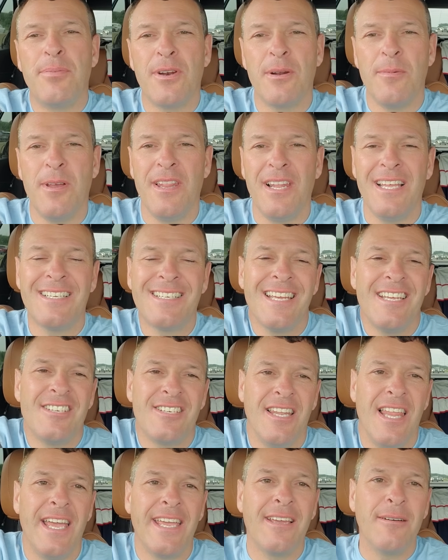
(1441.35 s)
put him on the list. I
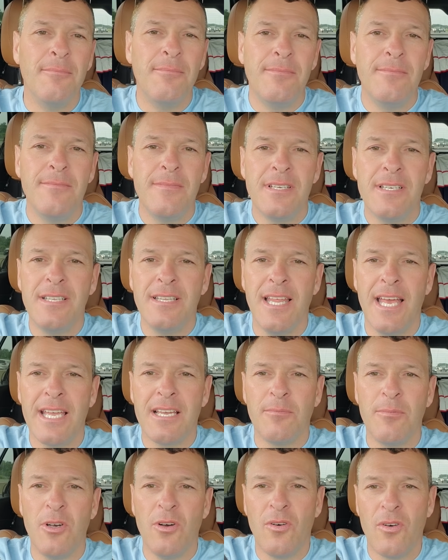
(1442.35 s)
just like him. A
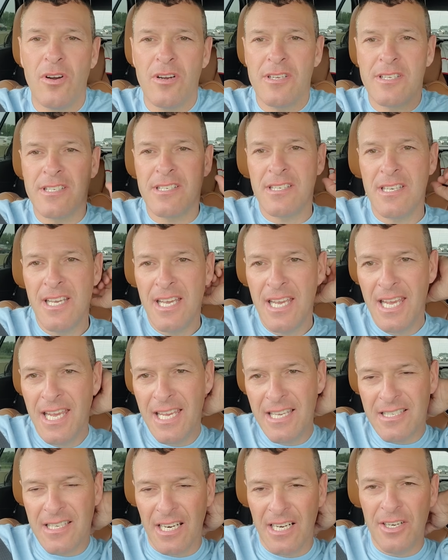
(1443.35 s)
likable horse.
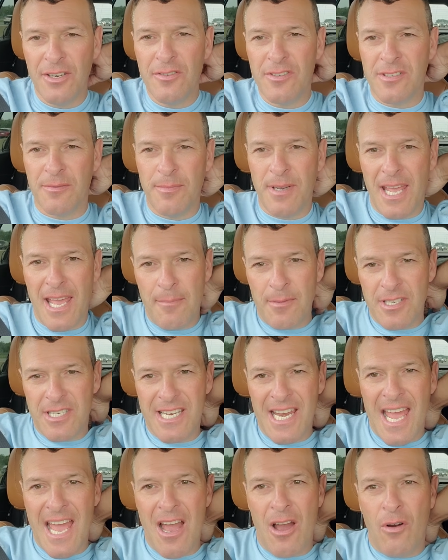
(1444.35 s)
He's going to do some
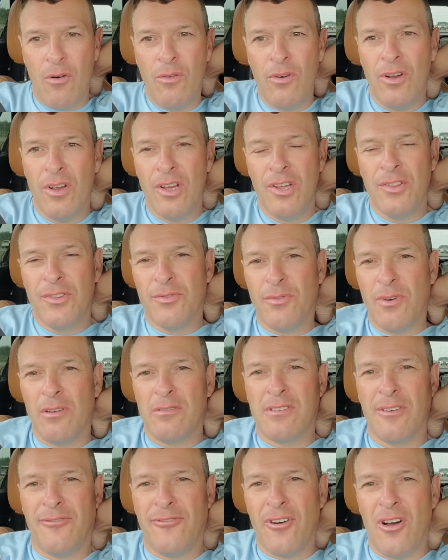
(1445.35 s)
damage now
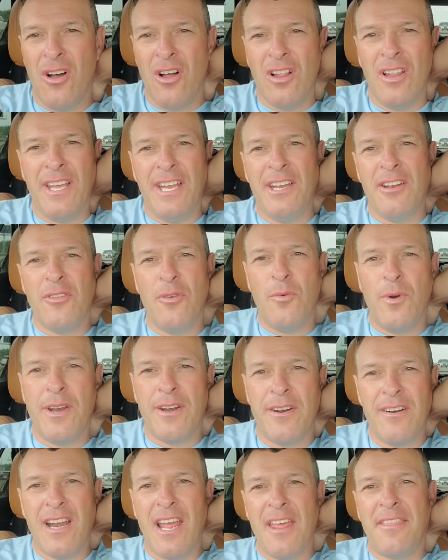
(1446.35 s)
throughout the fall into the
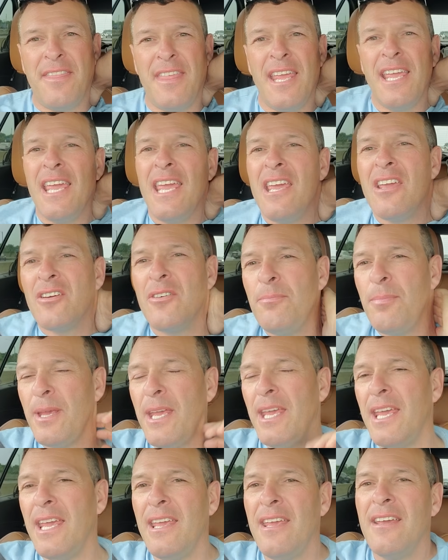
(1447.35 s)
winter. And I think he could
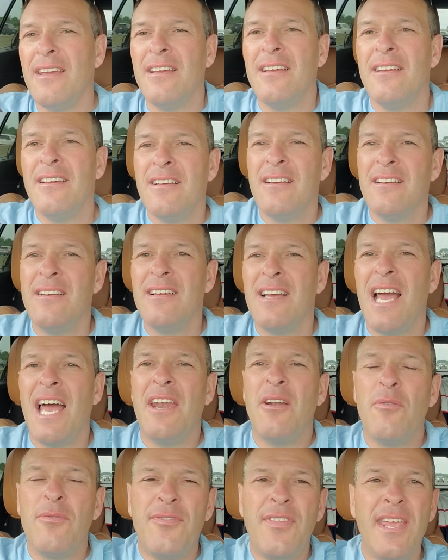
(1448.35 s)
be,
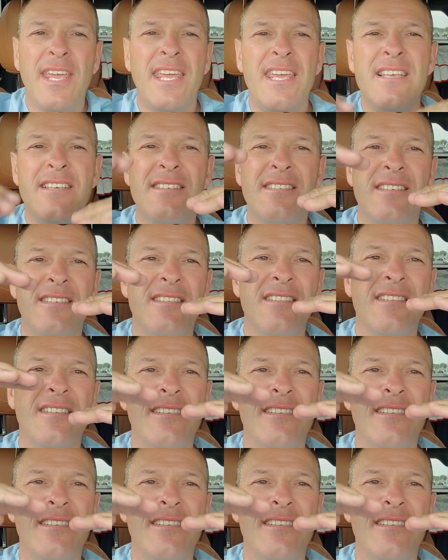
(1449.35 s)
I don't think he's